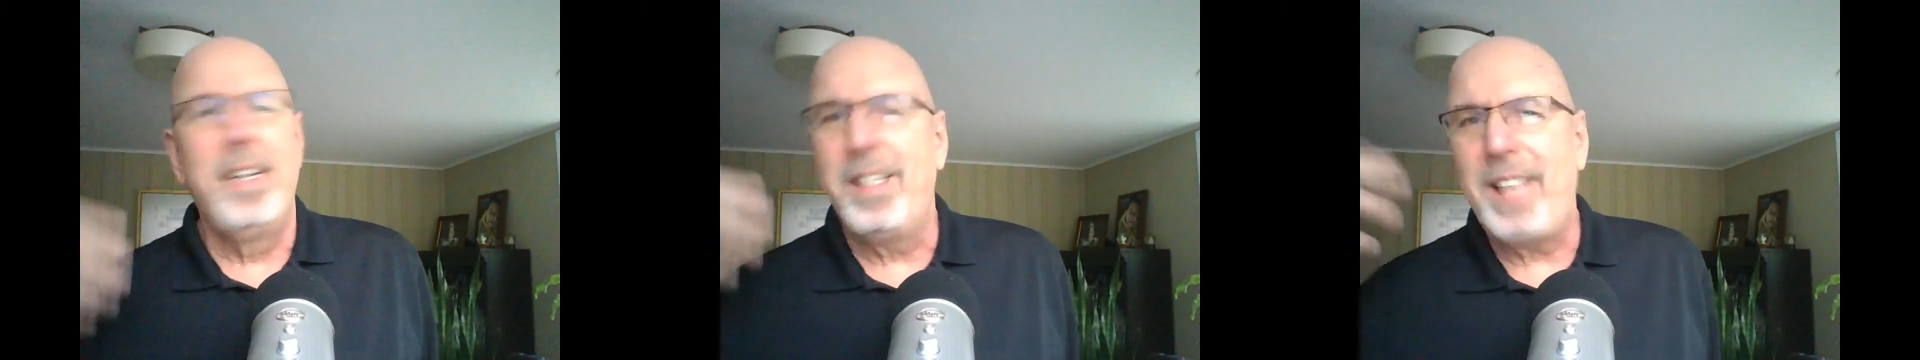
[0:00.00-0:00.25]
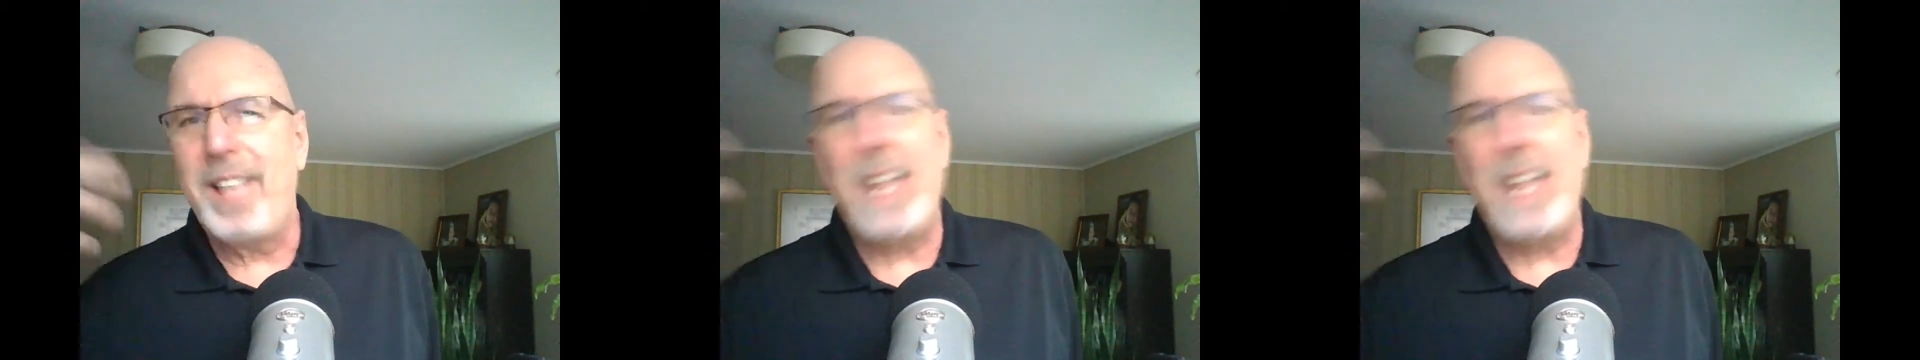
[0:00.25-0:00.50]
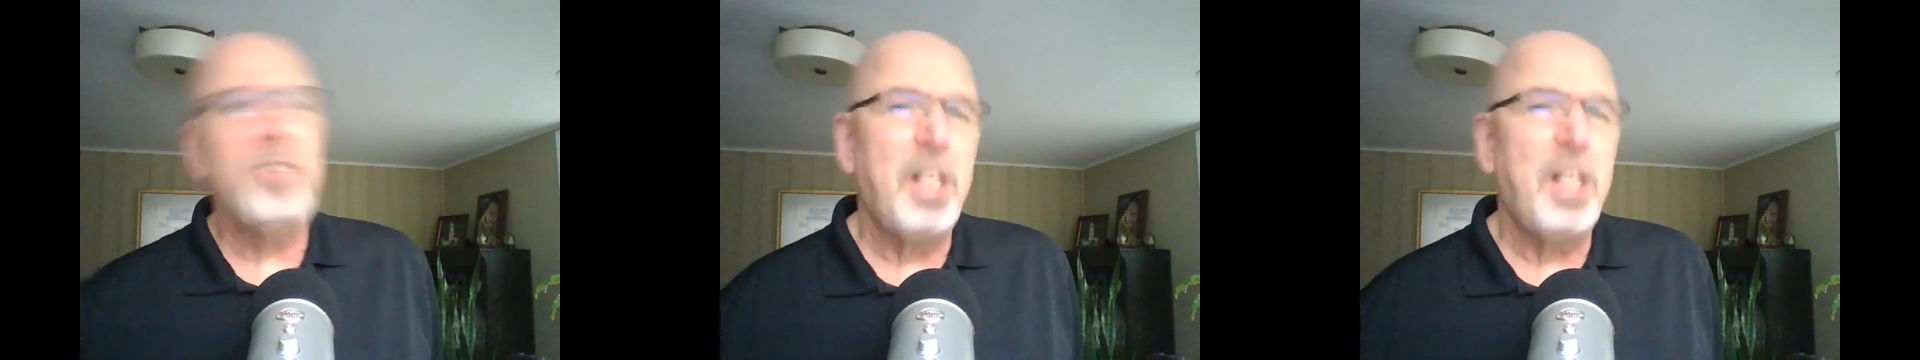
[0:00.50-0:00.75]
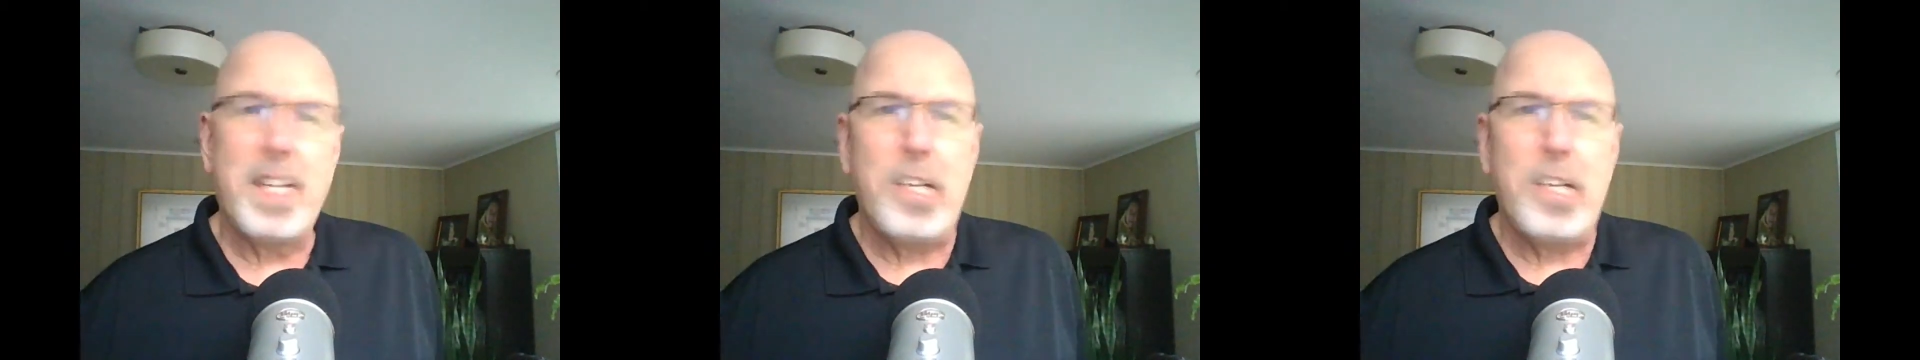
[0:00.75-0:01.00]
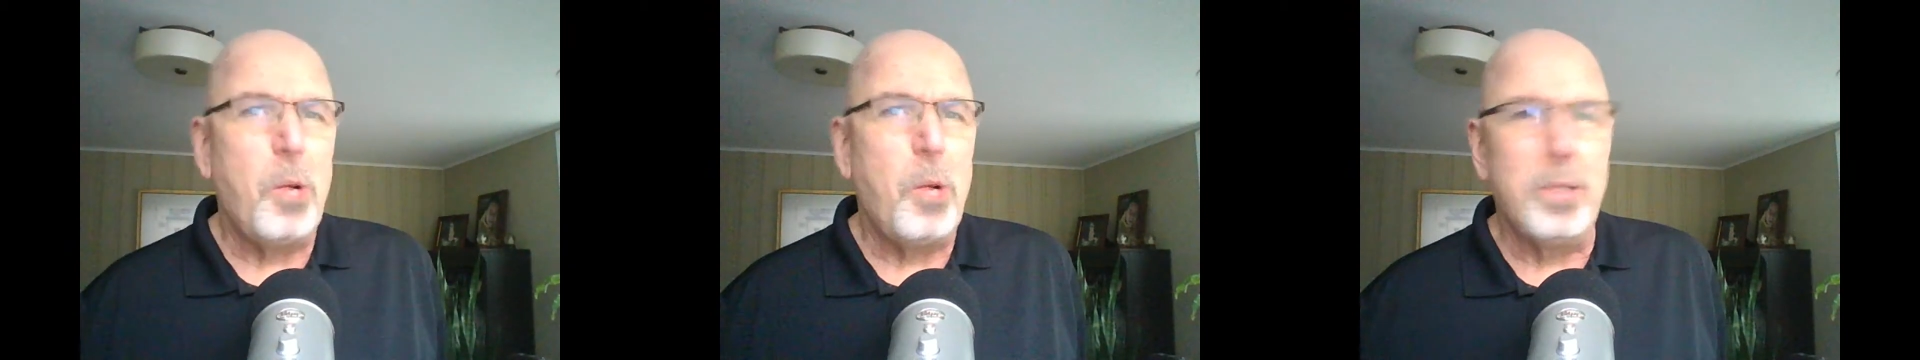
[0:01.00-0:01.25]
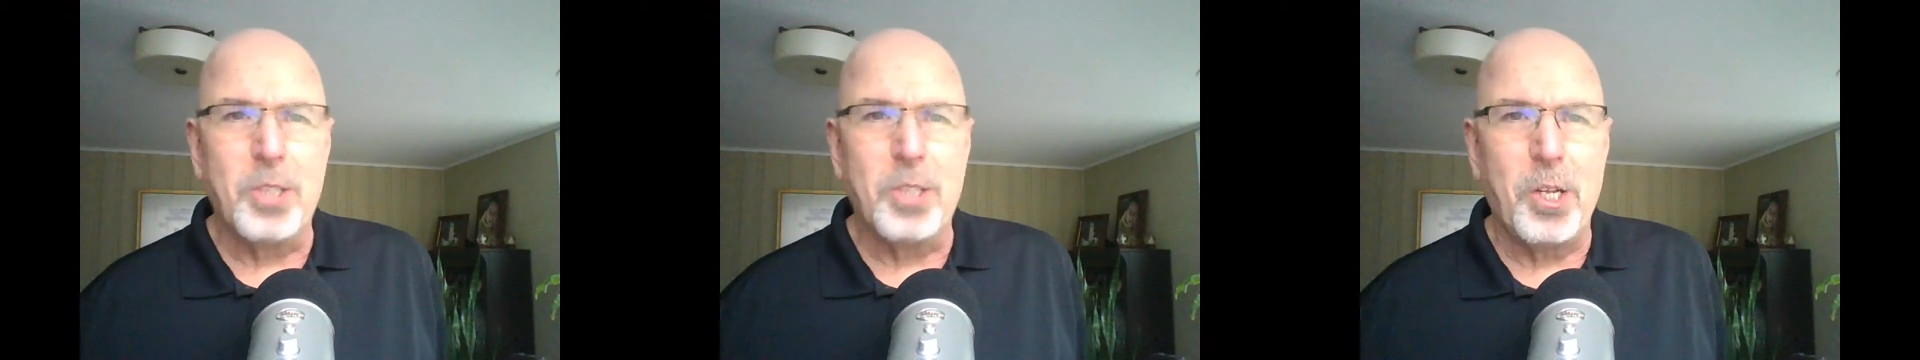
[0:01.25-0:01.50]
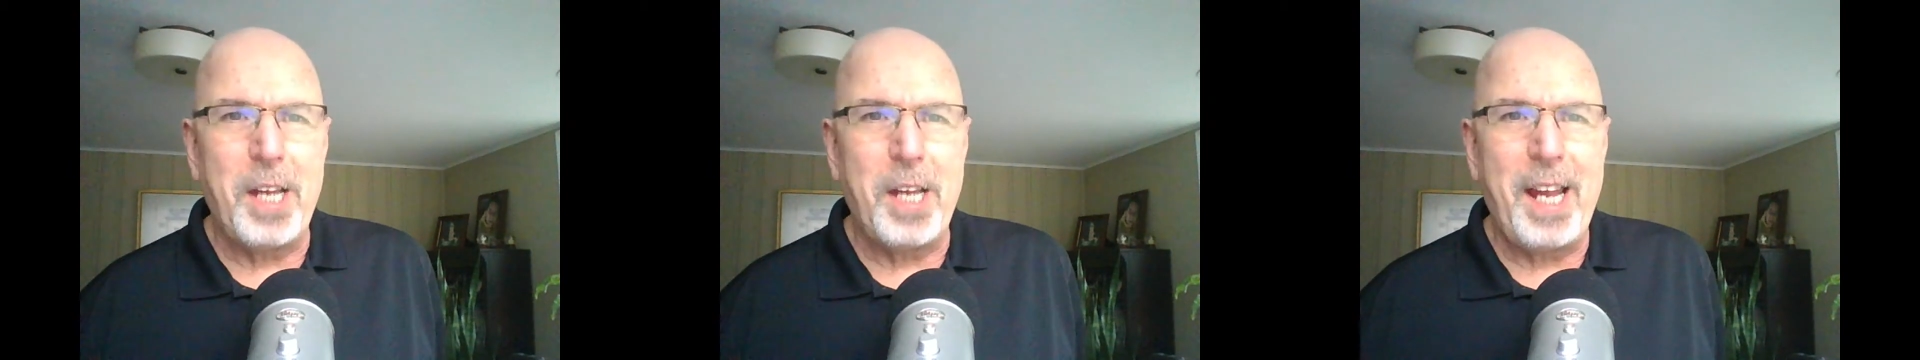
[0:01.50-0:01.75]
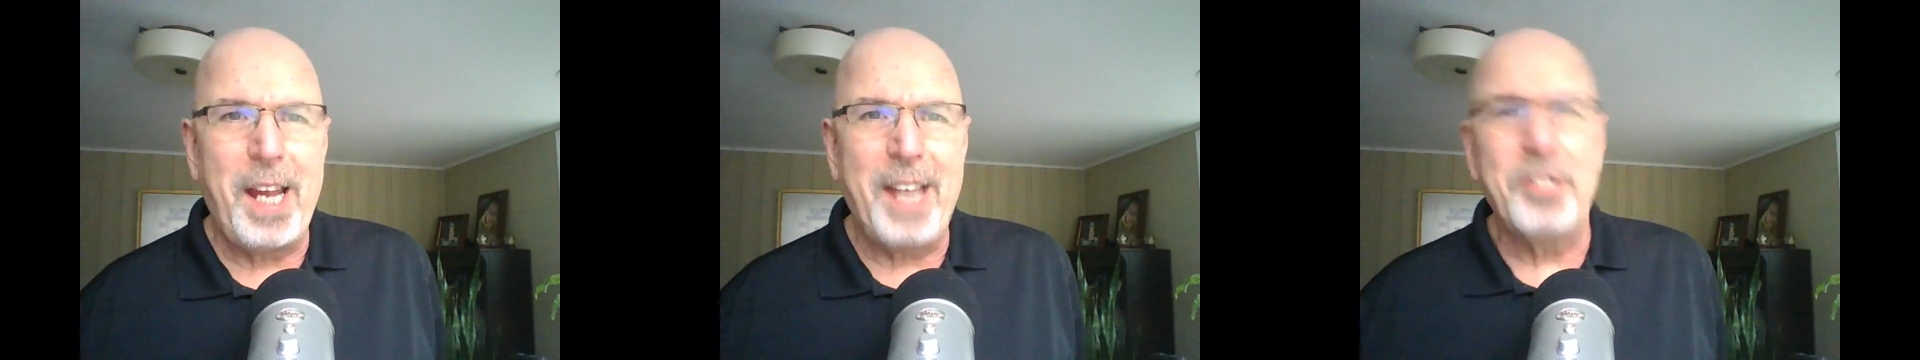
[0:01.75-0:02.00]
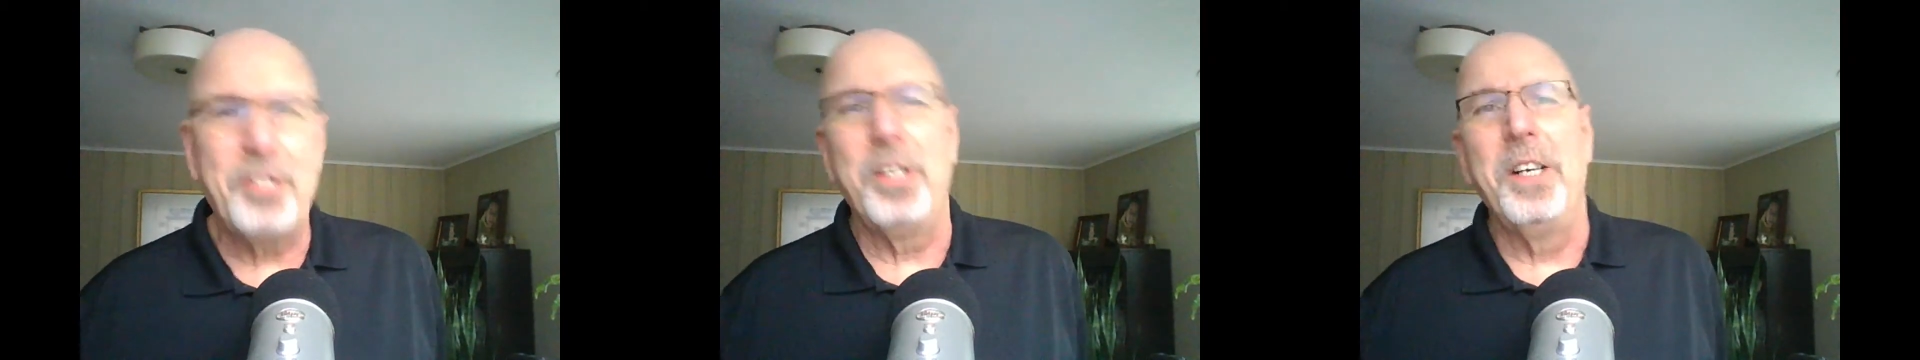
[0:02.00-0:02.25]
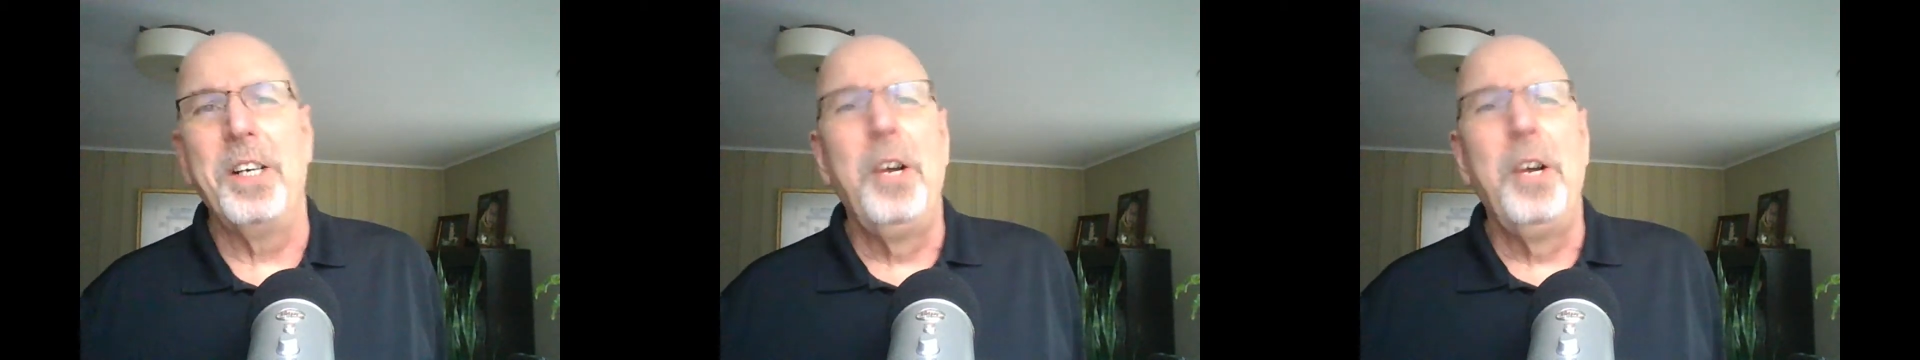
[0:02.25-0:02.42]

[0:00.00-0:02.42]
dancing like no one's looking at you